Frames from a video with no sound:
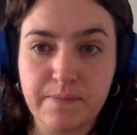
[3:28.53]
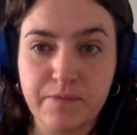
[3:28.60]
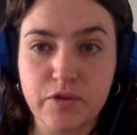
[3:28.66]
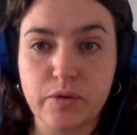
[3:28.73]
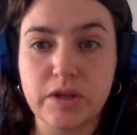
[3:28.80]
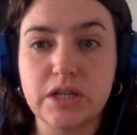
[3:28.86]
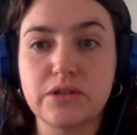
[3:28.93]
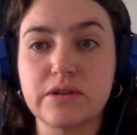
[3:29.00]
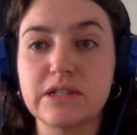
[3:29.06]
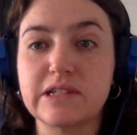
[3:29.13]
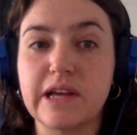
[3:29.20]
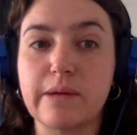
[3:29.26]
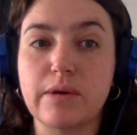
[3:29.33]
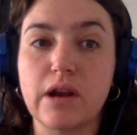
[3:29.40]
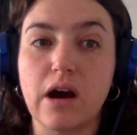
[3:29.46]
So we need to
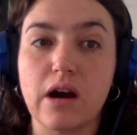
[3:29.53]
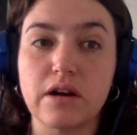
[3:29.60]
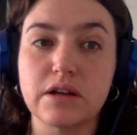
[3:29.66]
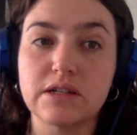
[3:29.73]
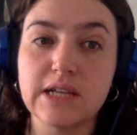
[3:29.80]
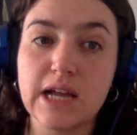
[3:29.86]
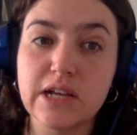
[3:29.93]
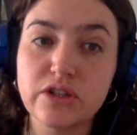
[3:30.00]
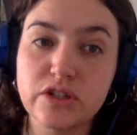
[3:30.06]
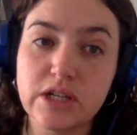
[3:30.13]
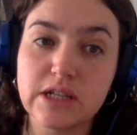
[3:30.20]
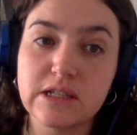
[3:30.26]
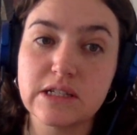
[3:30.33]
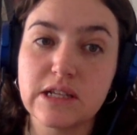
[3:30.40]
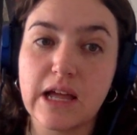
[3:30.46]
examine our
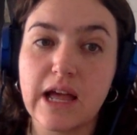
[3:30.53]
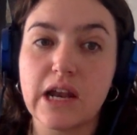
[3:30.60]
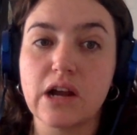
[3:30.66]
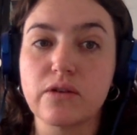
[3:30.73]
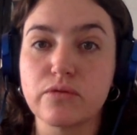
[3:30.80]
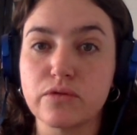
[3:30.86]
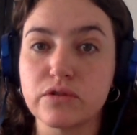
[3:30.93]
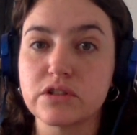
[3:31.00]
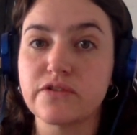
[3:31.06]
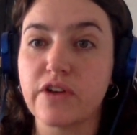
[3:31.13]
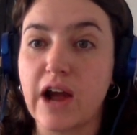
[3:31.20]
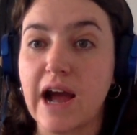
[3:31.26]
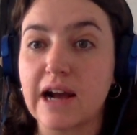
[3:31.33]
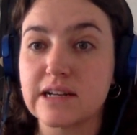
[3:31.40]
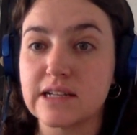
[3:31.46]
intentions and our rules for
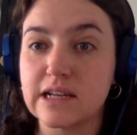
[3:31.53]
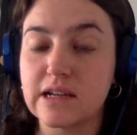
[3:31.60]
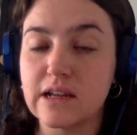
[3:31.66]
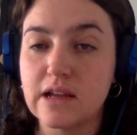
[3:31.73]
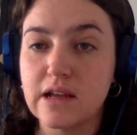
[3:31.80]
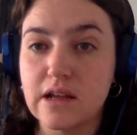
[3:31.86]
acting.